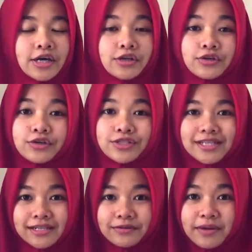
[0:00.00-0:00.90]
Do you
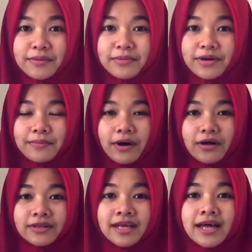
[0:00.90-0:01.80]
still remember
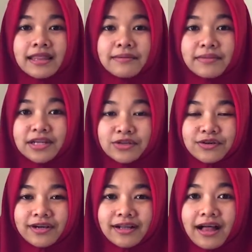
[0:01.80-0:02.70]
about the
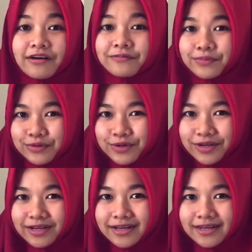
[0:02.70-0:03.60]
material of book?